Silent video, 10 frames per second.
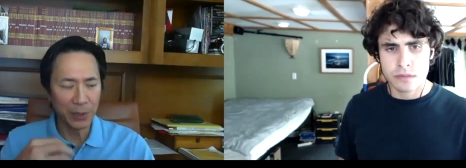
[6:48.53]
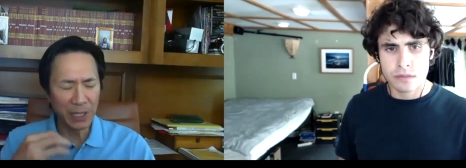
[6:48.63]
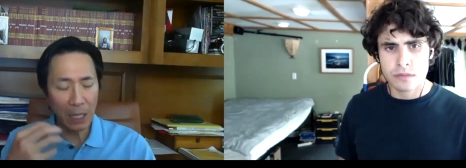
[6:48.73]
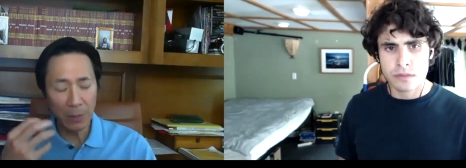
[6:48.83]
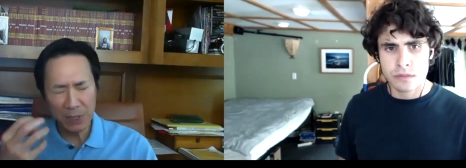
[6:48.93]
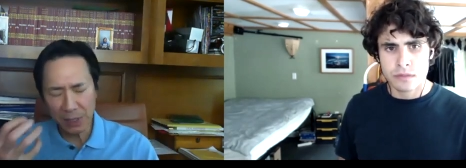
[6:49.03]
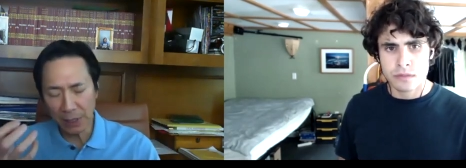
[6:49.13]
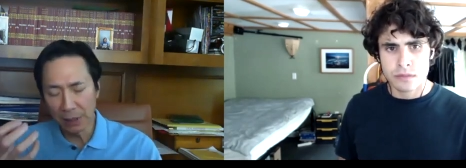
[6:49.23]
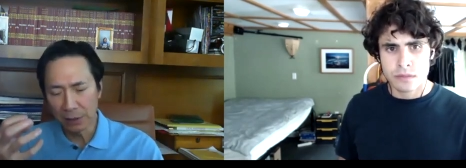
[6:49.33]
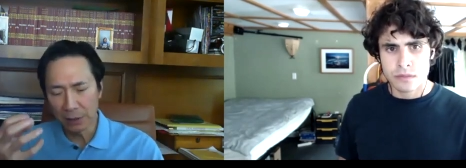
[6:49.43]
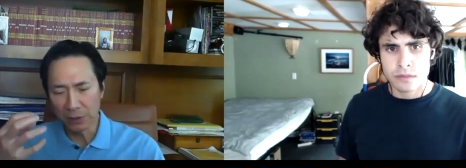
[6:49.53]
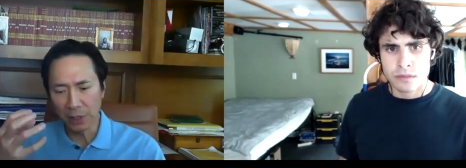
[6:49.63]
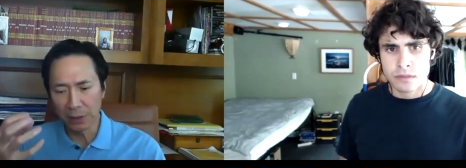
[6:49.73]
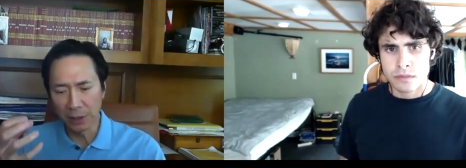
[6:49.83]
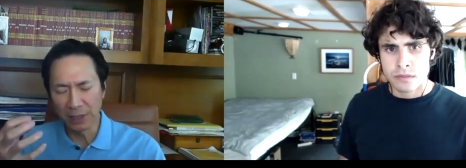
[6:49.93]
Speaker 1: Pre-M S E, those
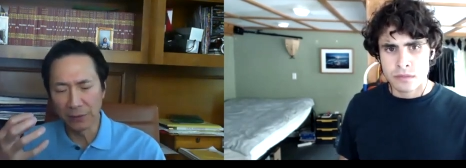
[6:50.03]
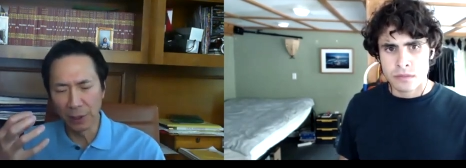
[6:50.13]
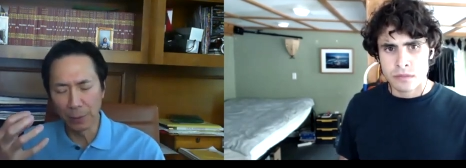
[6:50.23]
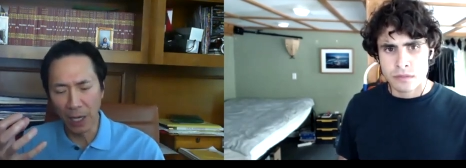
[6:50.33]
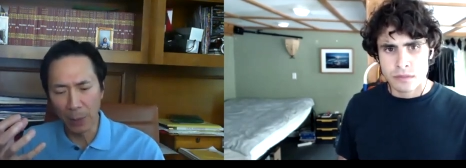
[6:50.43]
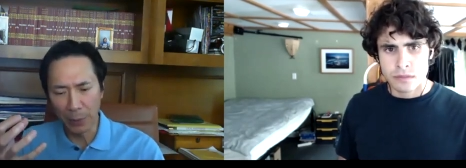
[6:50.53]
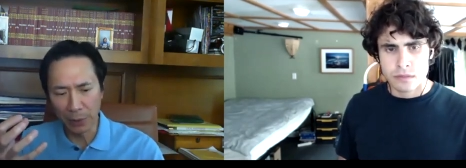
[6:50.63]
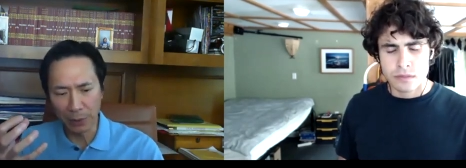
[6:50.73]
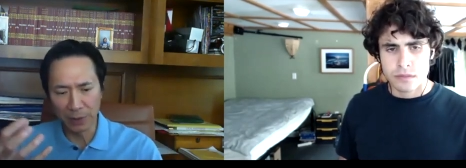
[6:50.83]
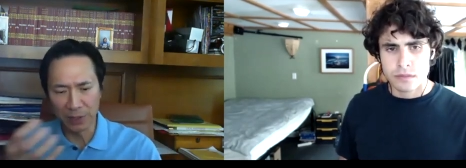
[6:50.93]
ideas are very popular